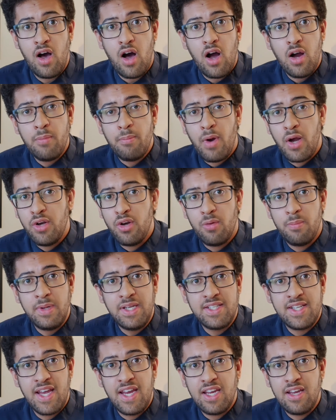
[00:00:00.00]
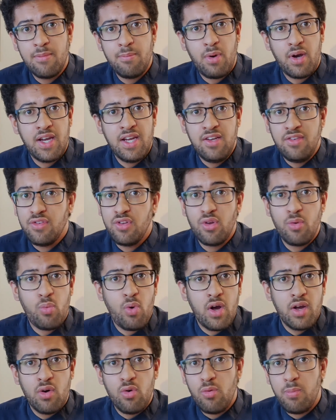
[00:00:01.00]
I might not be taken by either the
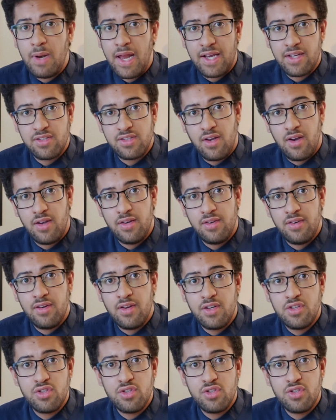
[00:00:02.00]
white or black side